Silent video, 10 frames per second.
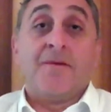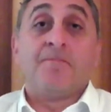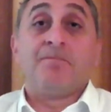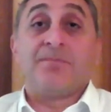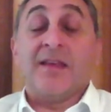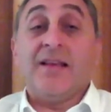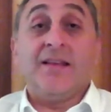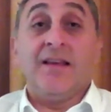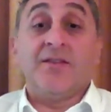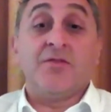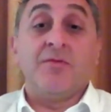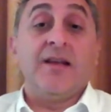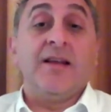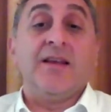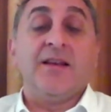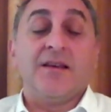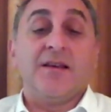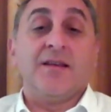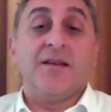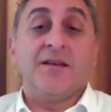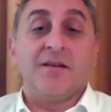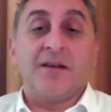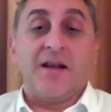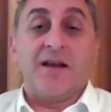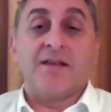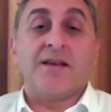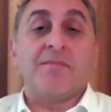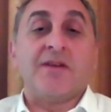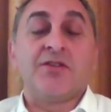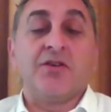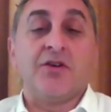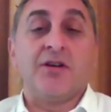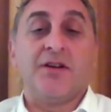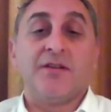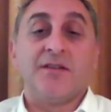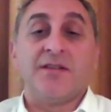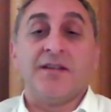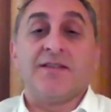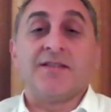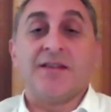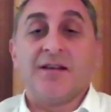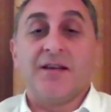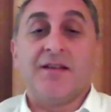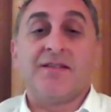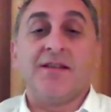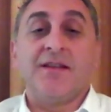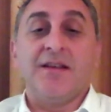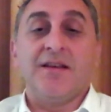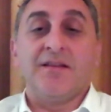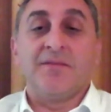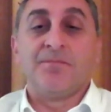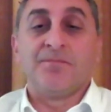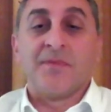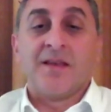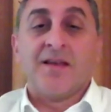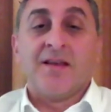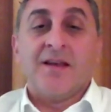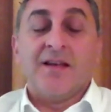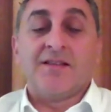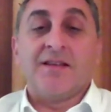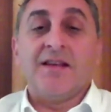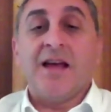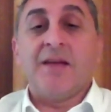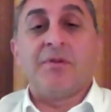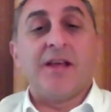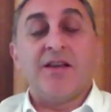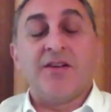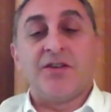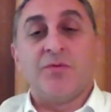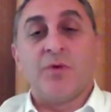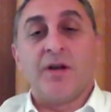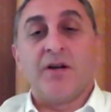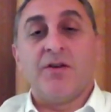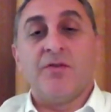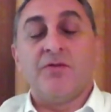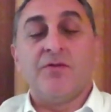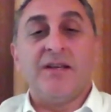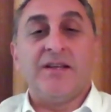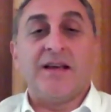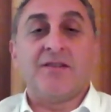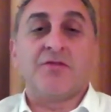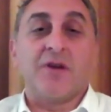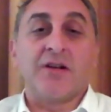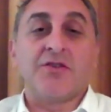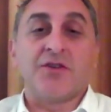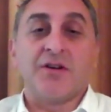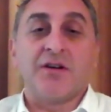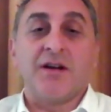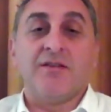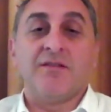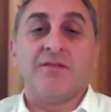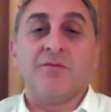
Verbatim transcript: Um, it, it's really uh, kind of as I mentioned earlier, it, it's in the, it's in the application where you do need that structure